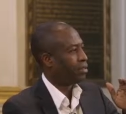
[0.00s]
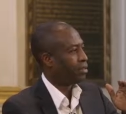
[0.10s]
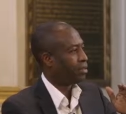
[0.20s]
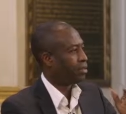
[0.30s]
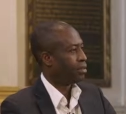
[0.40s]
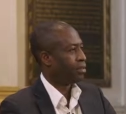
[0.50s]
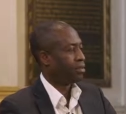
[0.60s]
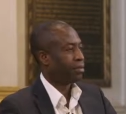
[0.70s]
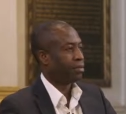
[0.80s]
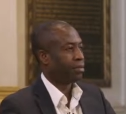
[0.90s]

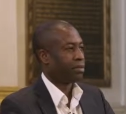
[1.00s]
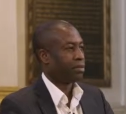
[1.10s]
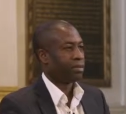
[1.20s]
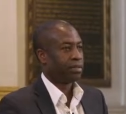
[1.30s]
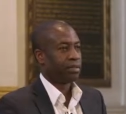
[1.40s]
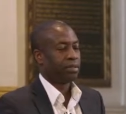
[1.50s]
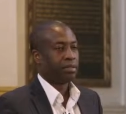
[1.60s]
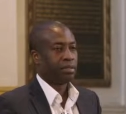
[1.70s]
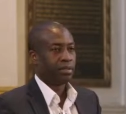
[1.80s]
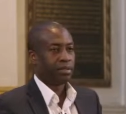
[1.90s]
No one is speaking in this clip.